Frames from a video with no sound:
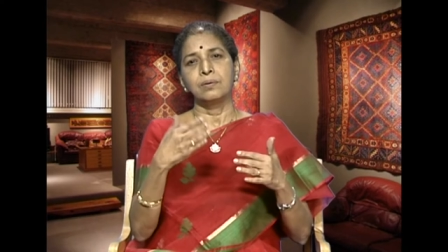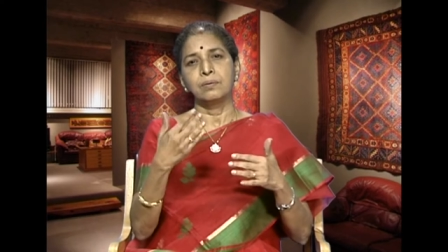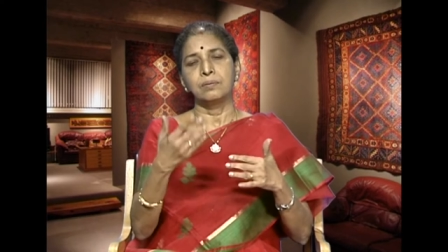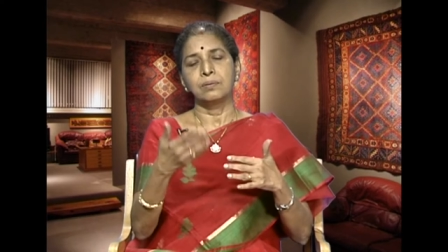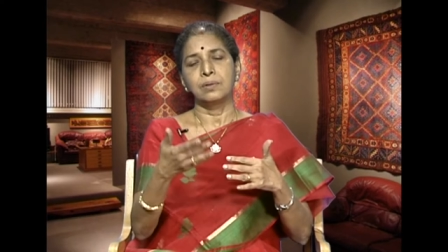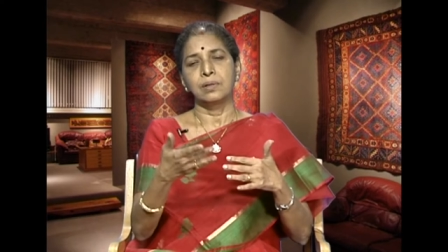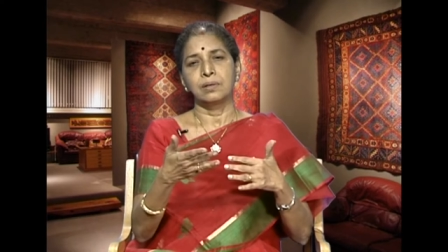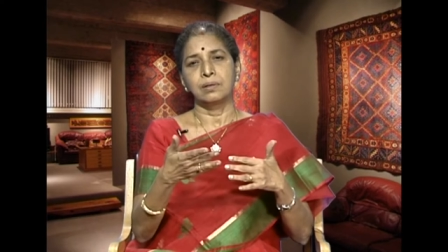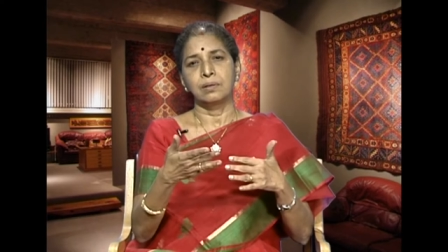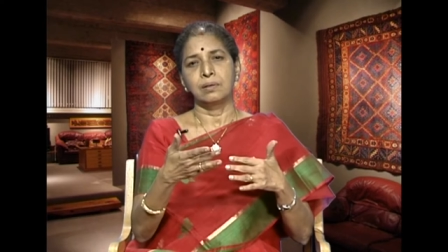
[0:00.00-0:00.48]

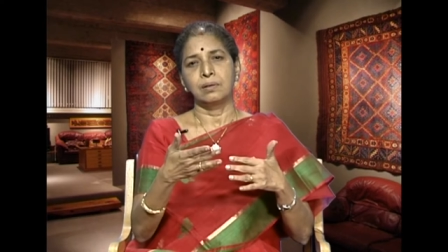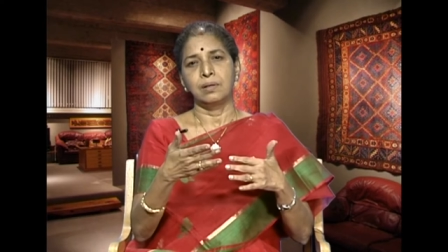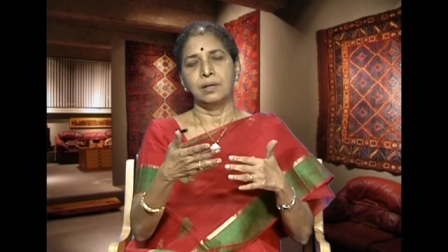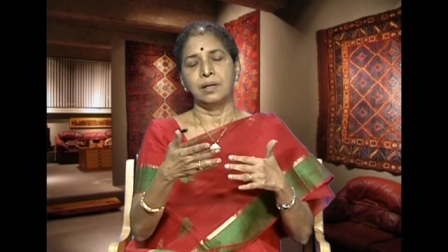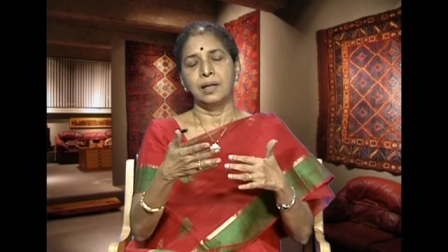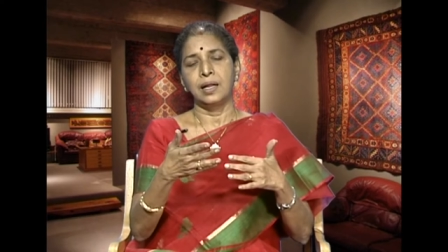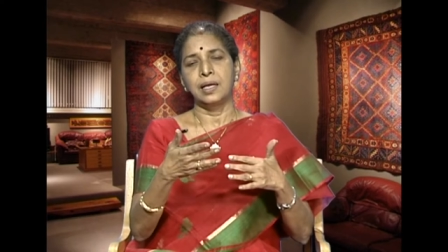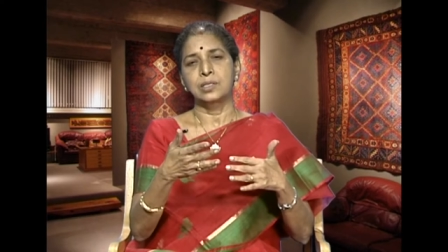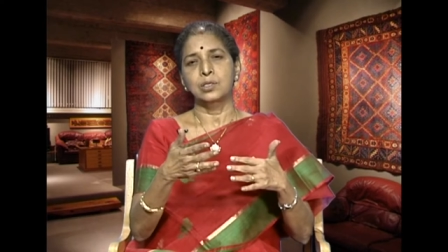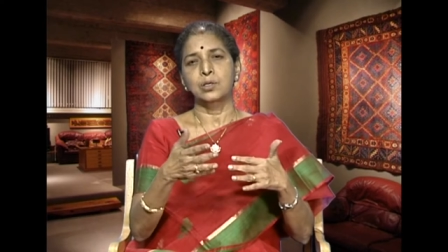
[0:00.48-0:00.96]
the
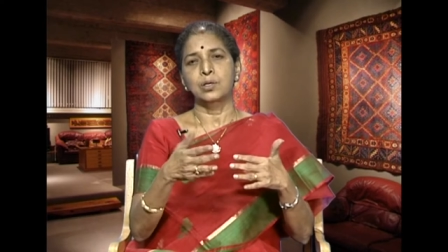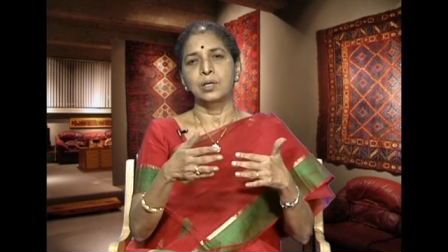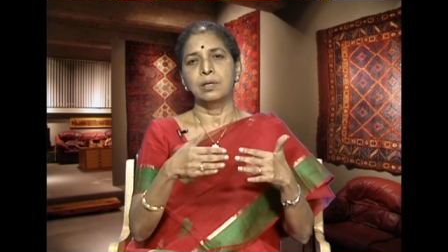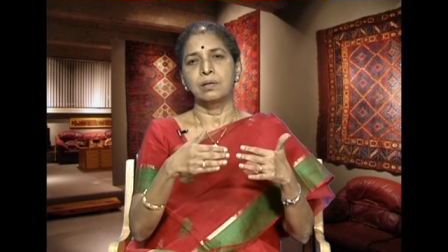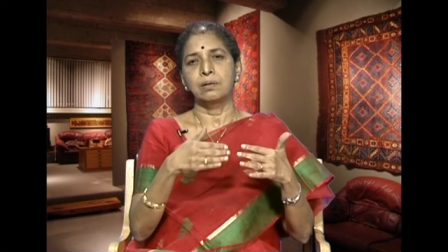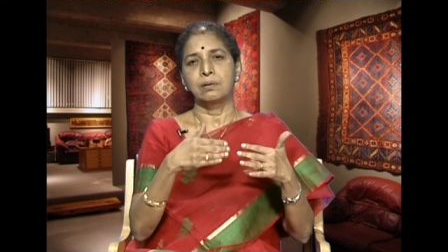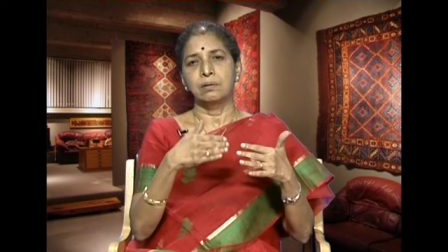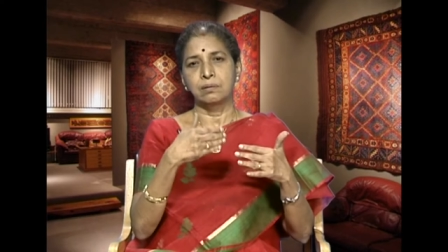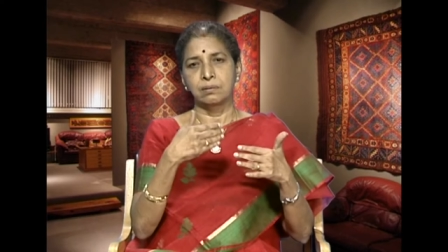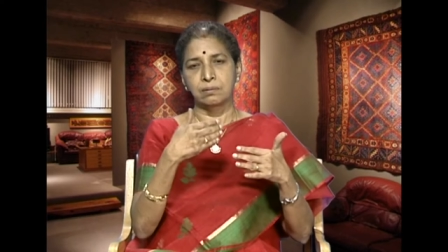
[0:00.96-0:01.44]

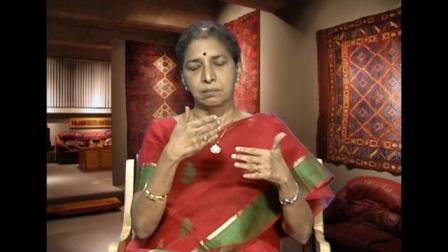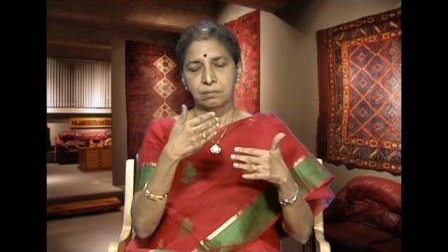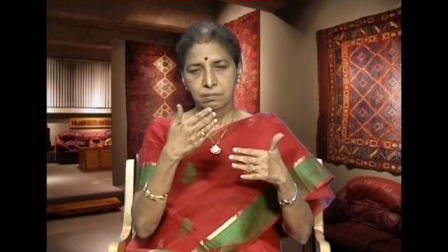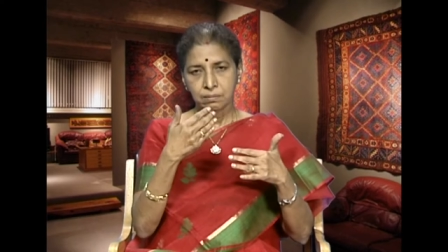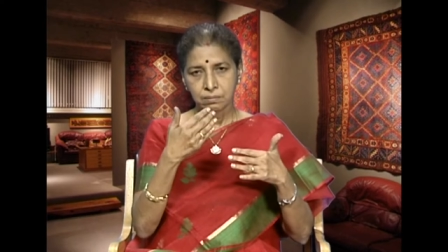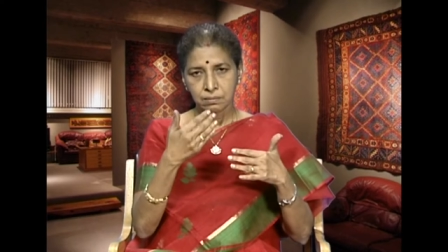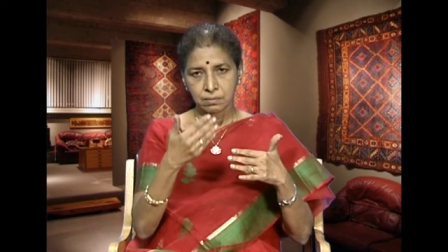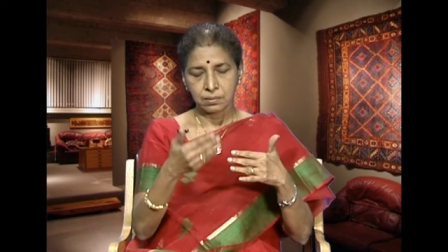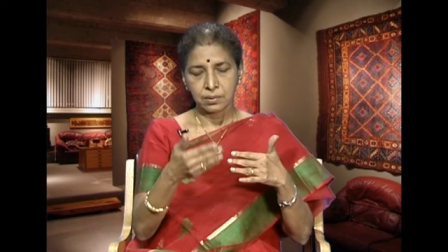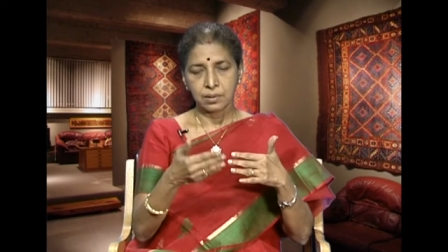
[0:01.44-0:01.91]
natural,
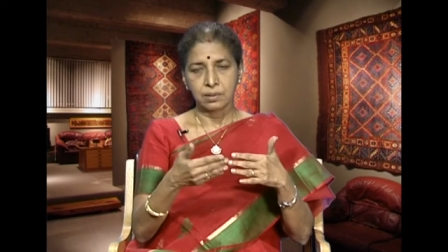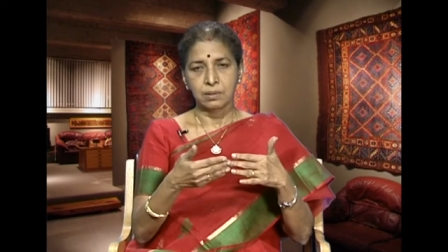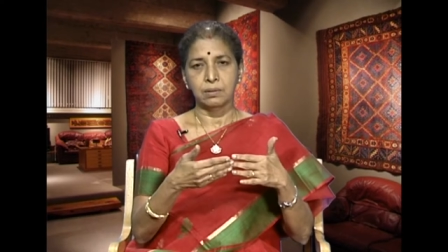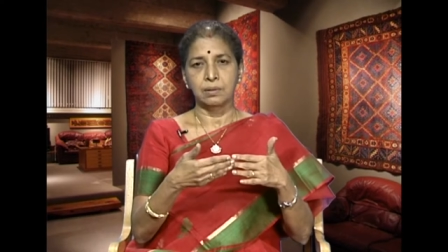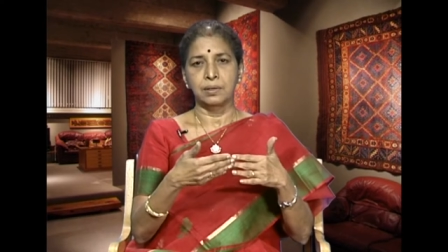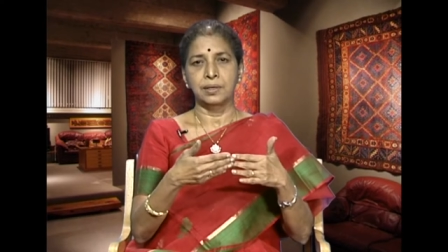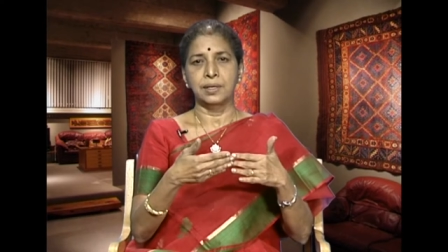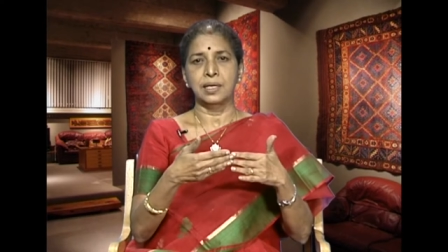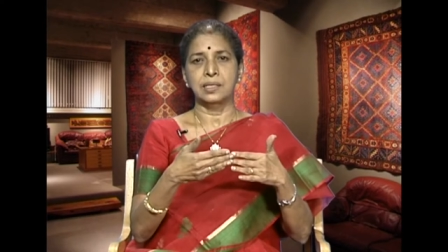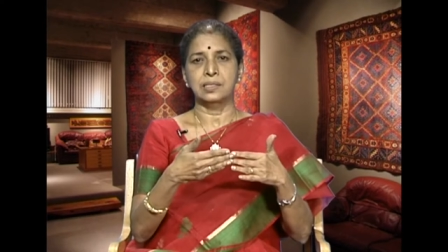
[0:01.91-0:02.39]
in
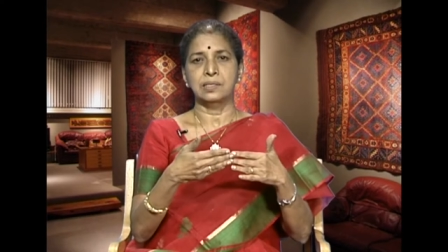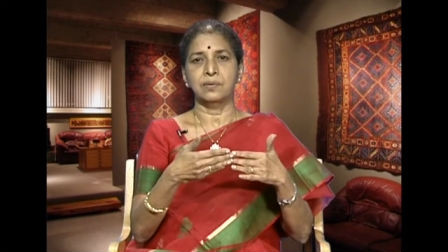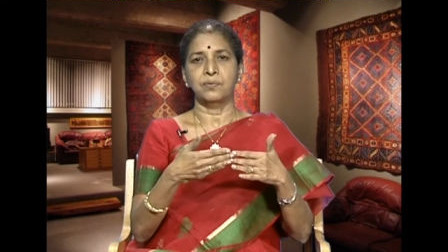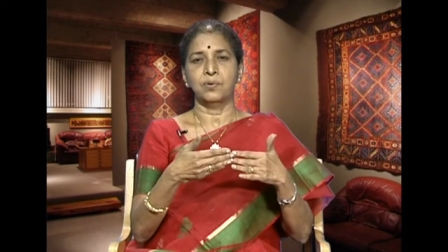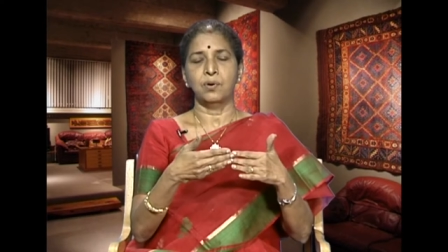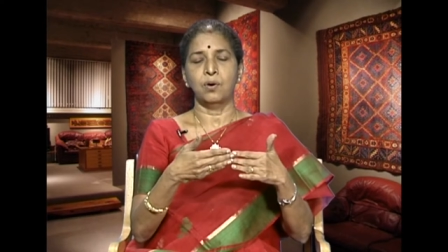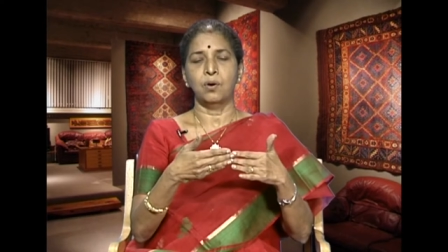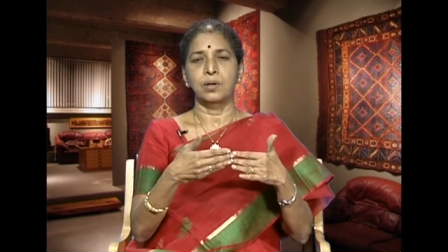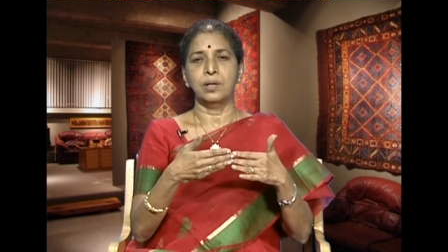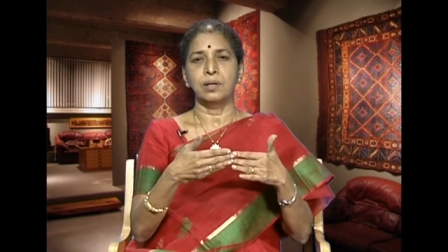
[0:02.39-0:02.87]
case of
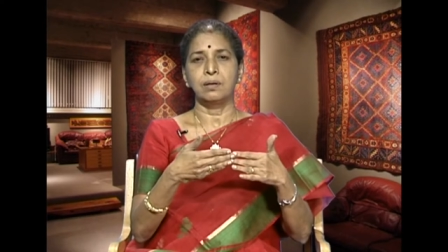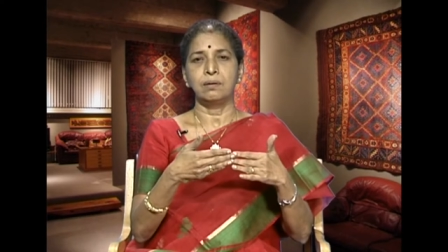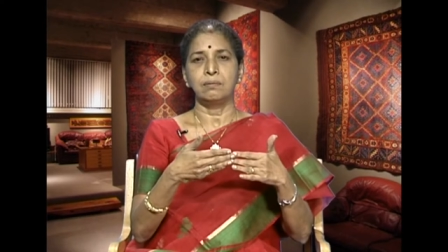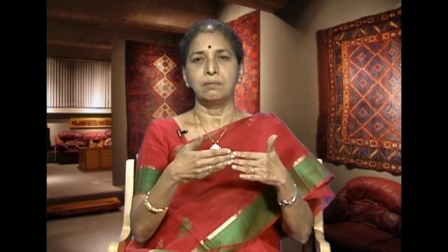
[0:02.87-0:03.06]
cotton,